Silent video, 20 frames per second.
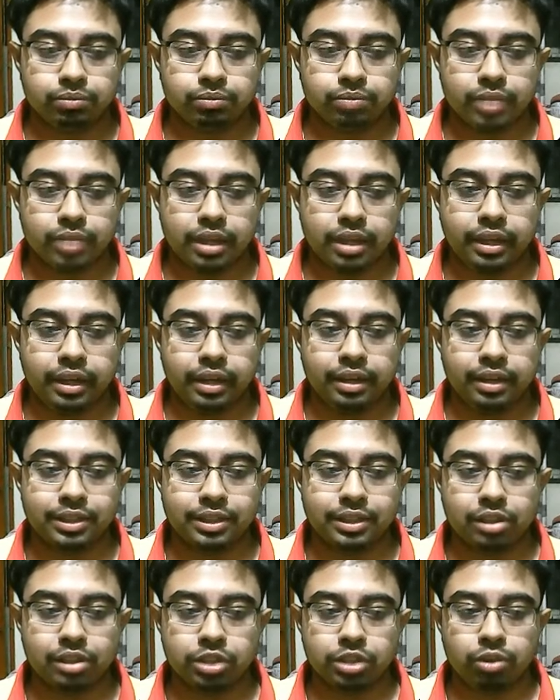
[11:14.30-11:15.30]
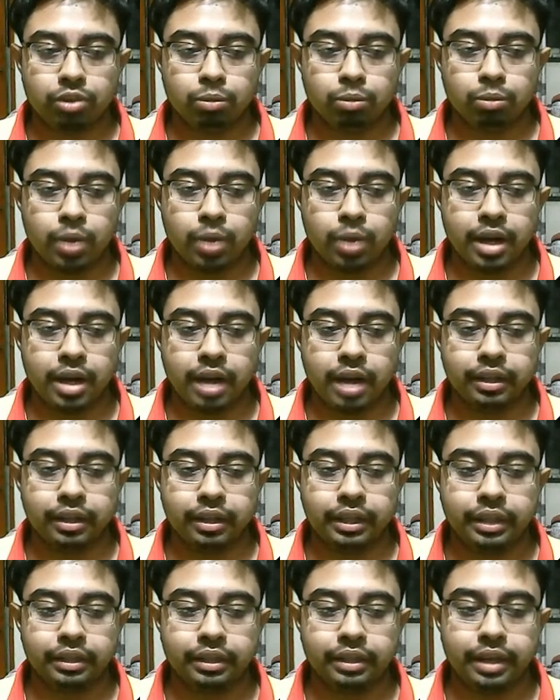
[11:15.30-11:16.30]
it starts from 1 and
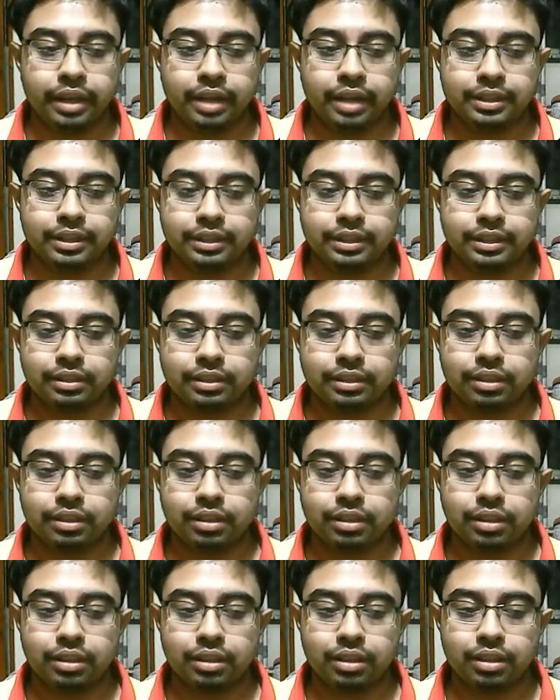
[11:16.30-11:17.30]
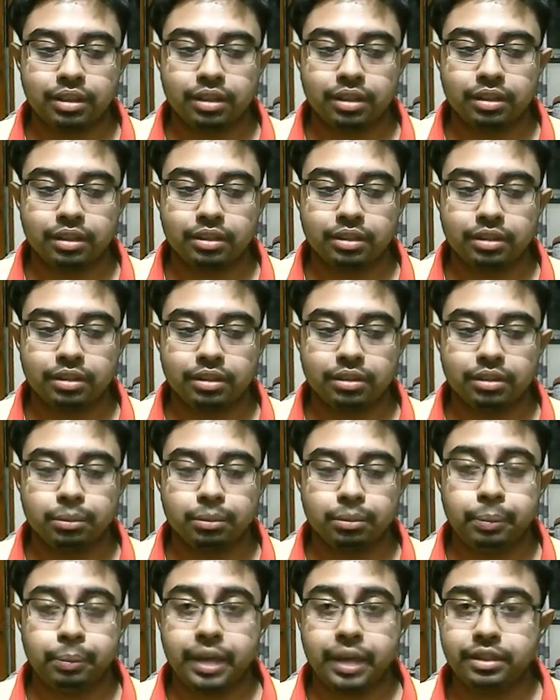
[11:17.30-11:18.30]
it gets
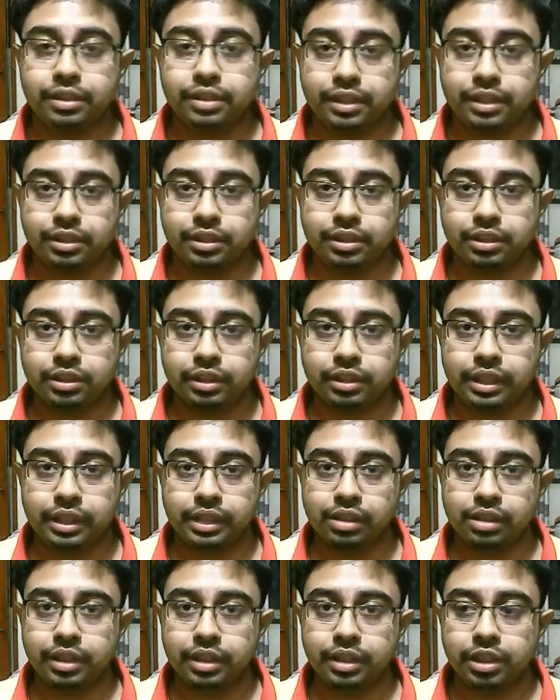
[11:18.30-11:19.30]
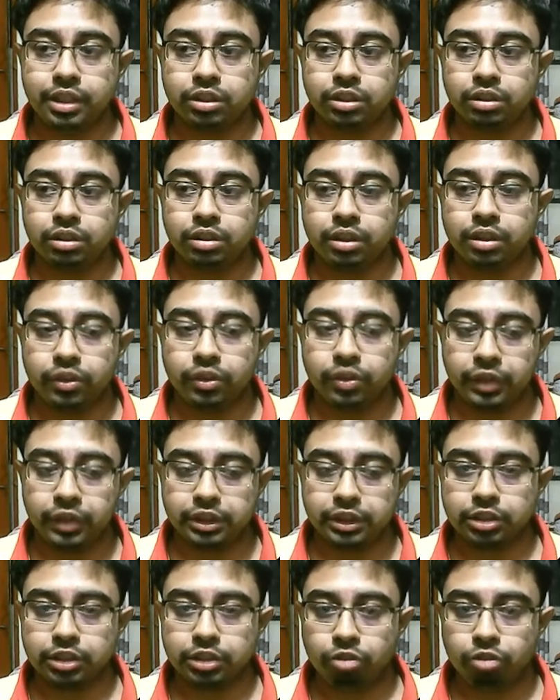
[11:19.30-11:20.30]
printed till it reaches
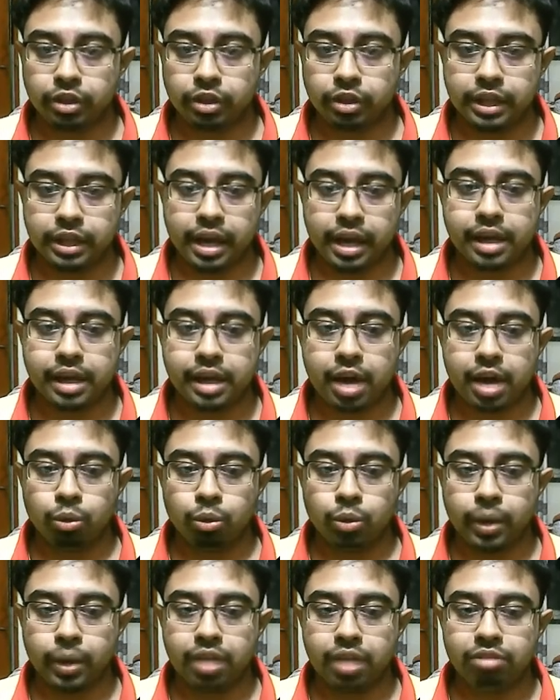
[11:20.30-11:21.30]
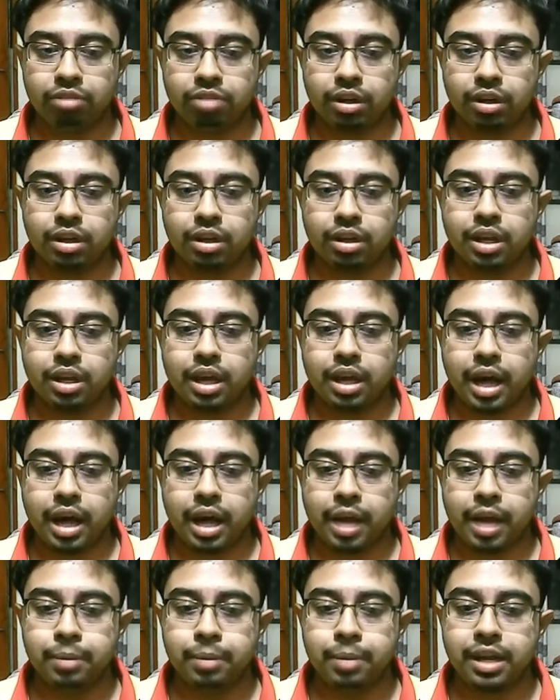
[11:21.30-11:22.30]
49, and whenever I
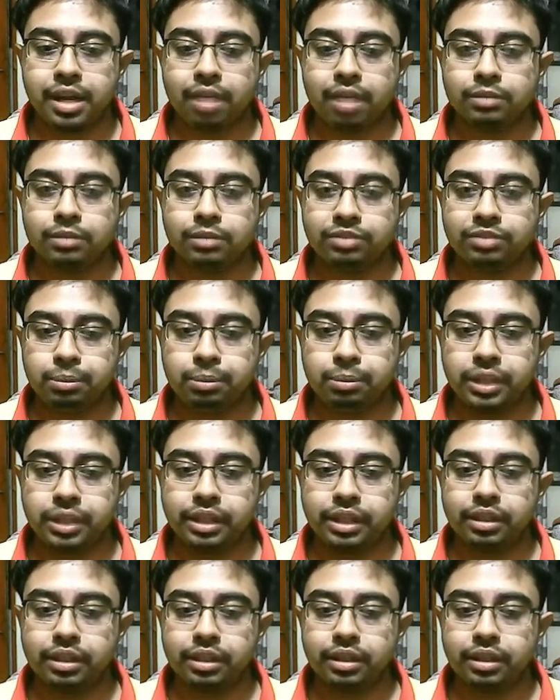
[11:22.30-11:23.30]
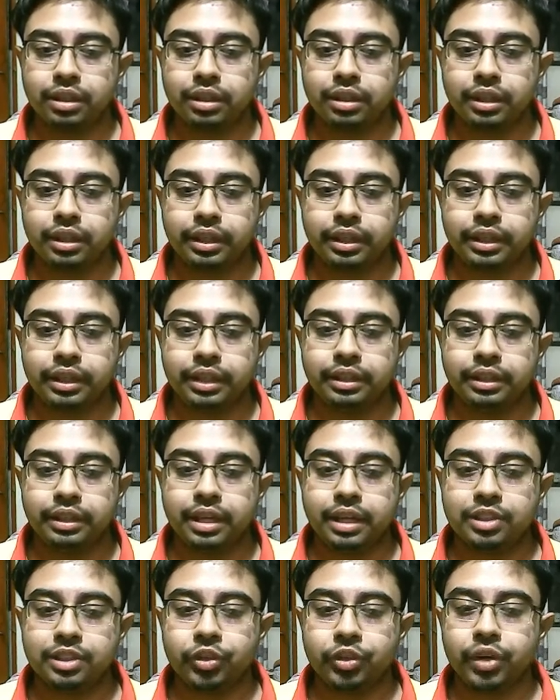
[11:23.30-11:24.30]
becomes 50, it gets
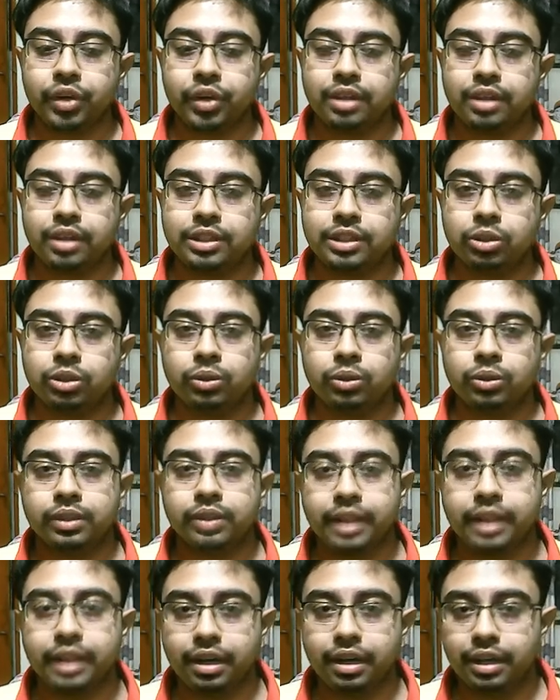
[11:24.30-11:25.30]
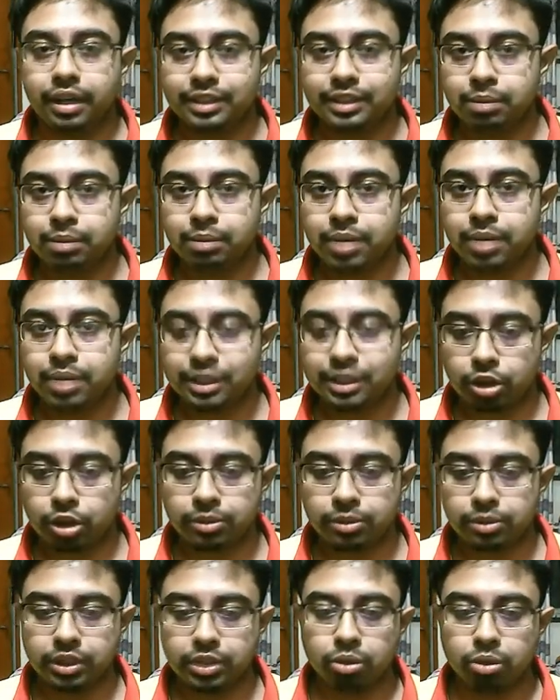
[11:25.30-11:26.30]
return 0, then it simply stops the
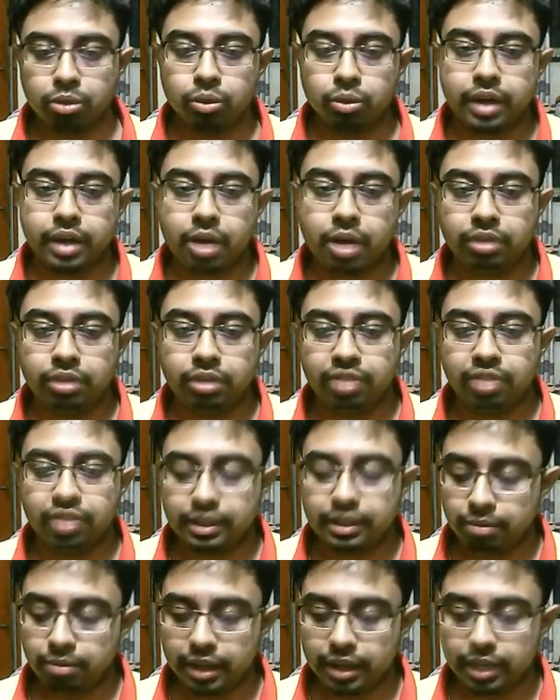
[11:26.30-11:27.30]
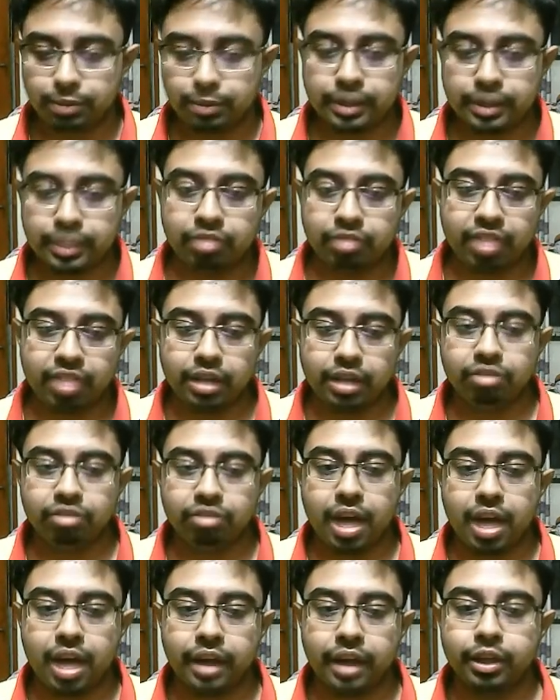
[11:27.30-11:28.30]
code. Now if I simply specify if I
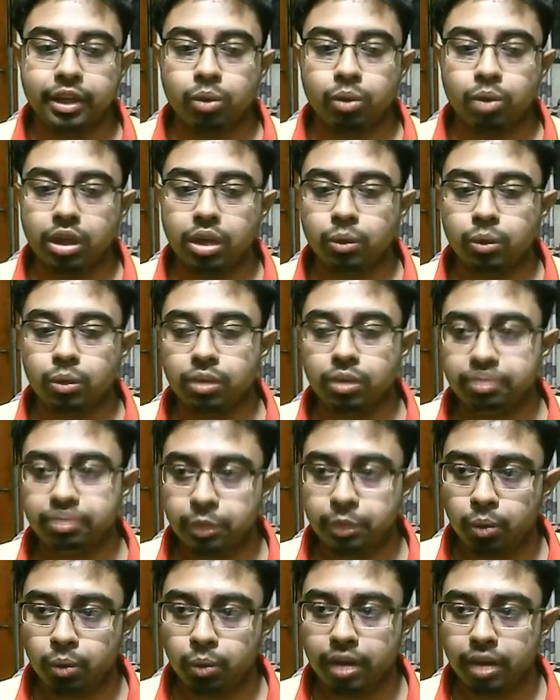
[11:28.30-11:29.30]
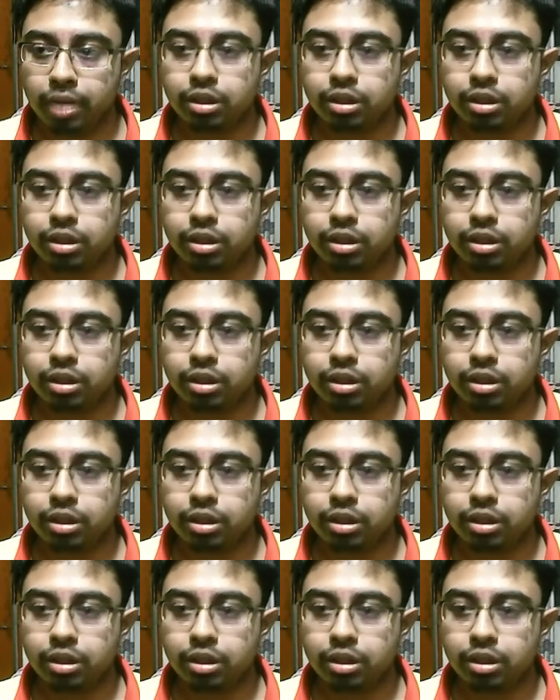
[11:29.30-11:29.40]
equal 51,